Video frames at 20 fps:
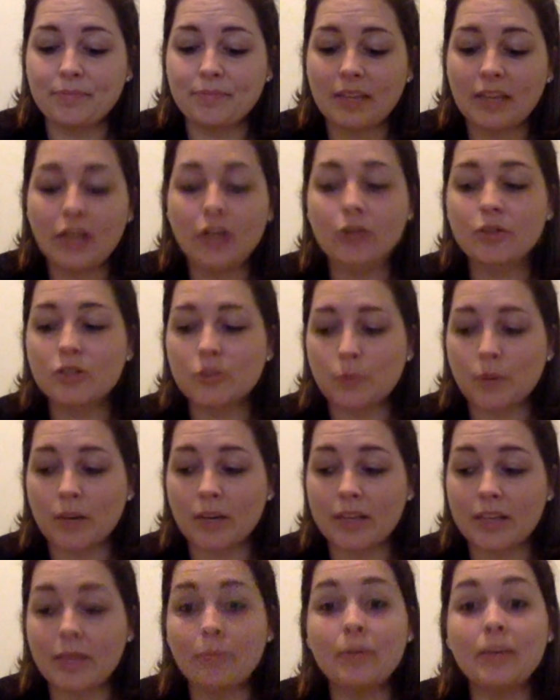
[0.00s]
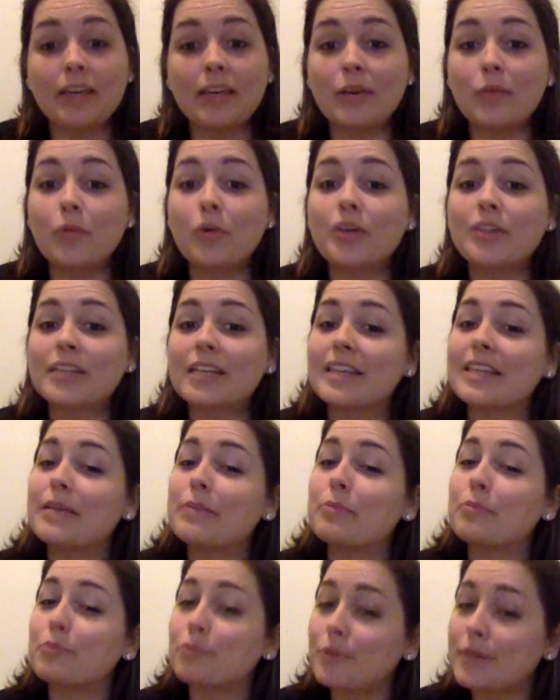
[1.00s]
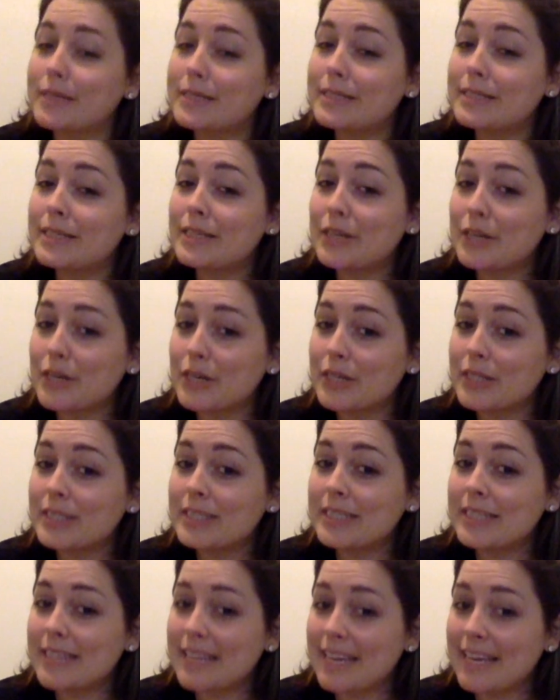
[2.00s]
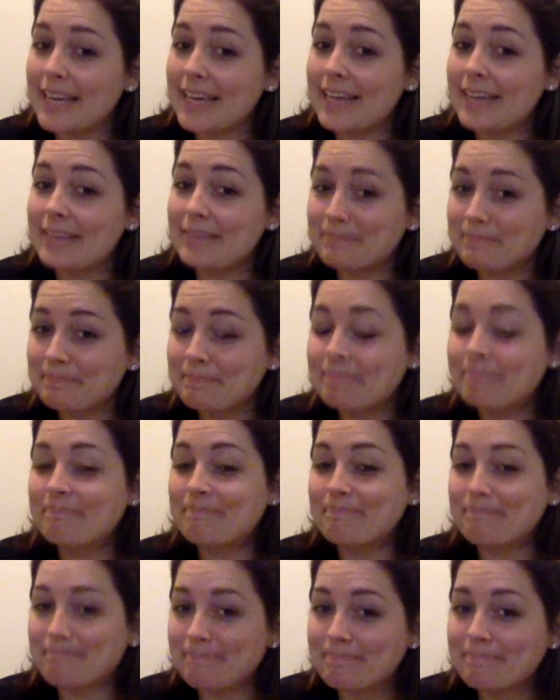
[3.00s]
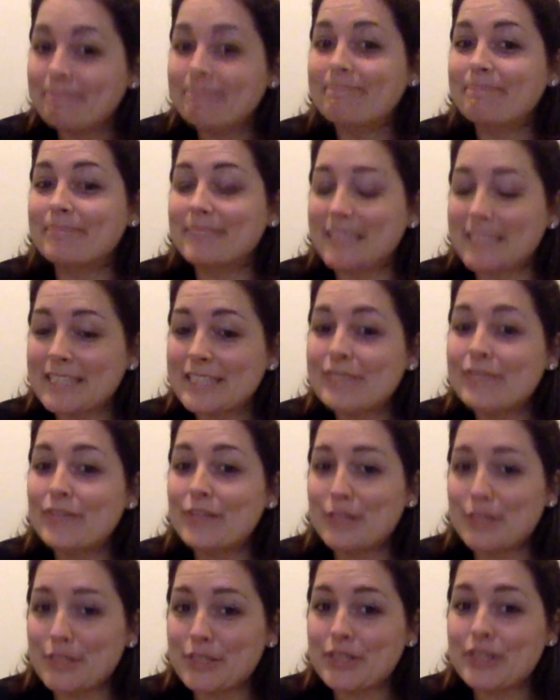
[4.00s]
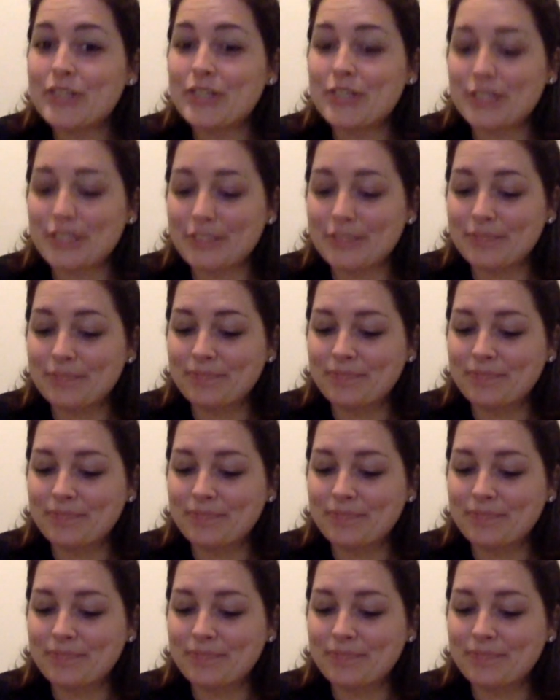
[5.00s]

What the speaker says: He knows to work on them. He worked on them pretty hard today. That's for darn sure.